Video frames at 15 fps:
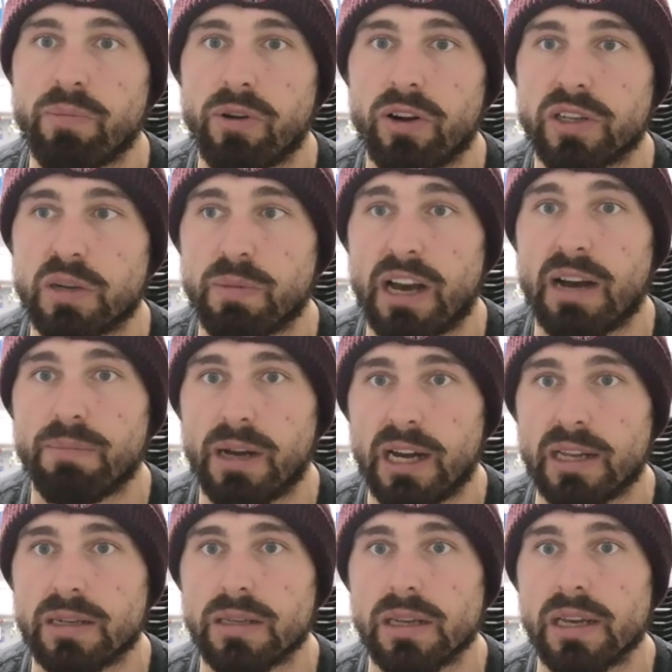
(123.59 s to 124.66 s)
reports about
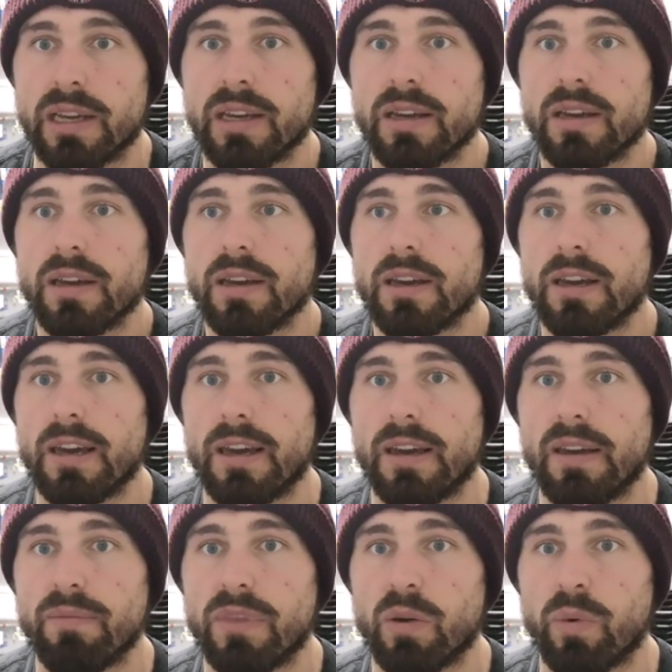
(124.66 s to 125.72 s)
Barnsley,
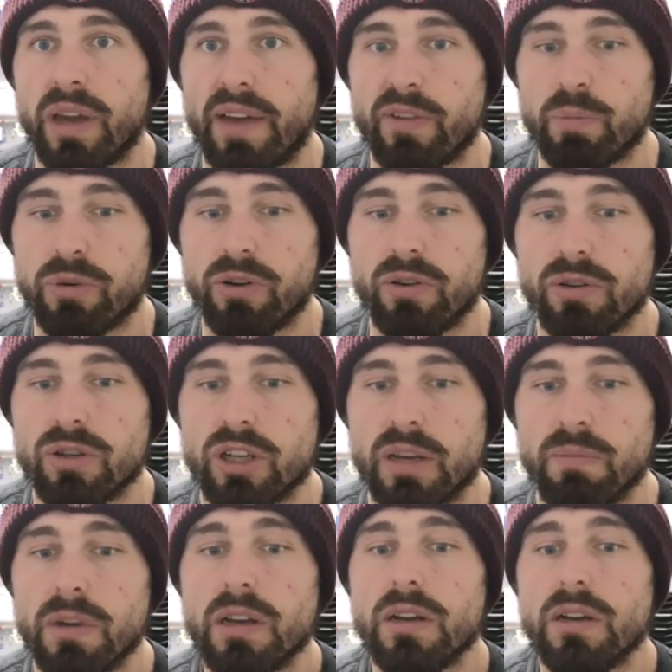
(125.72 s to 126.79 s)
that we have approached
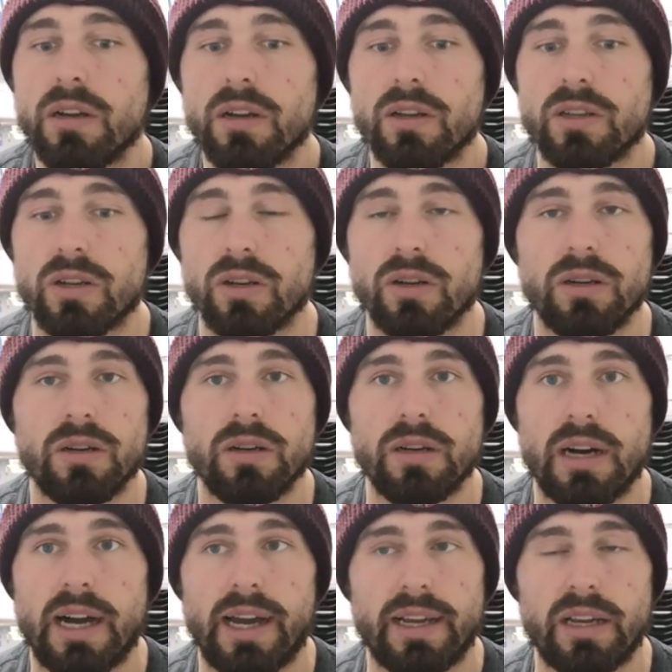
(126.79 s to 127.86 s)
him. So
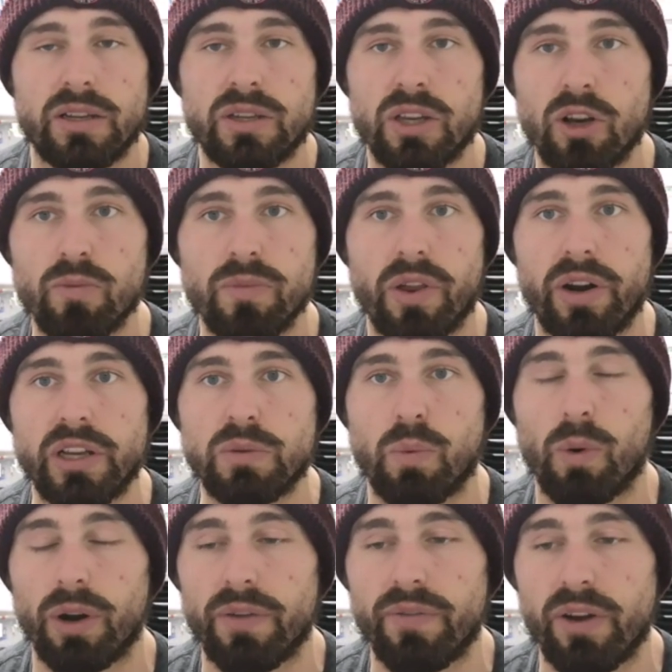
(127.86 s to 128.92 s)
I assume there is
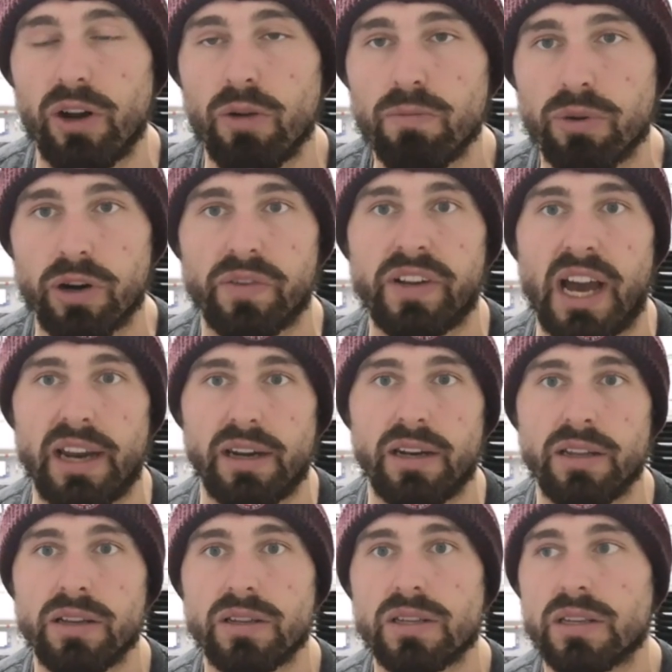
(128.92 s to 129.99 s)
one of a number of
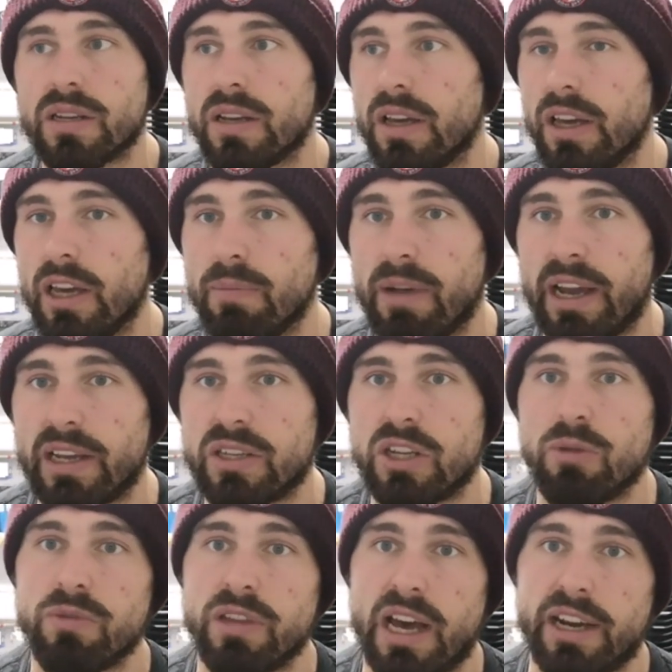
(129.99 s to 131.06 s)
candidates. I
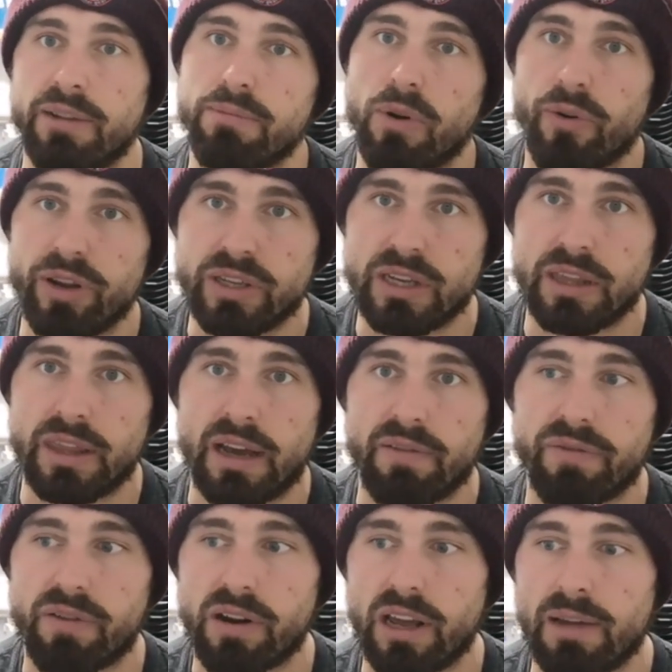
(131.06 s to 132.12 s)
assume that Adam Murray's in that
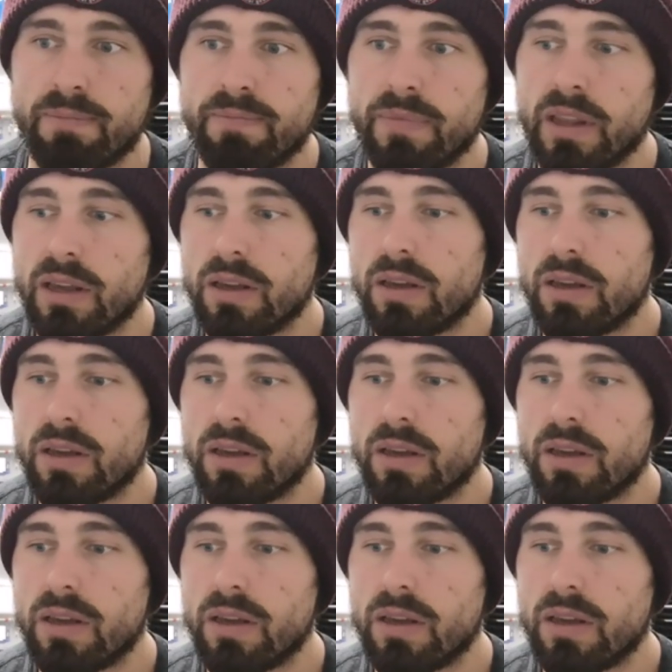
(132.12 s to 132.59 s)
frame.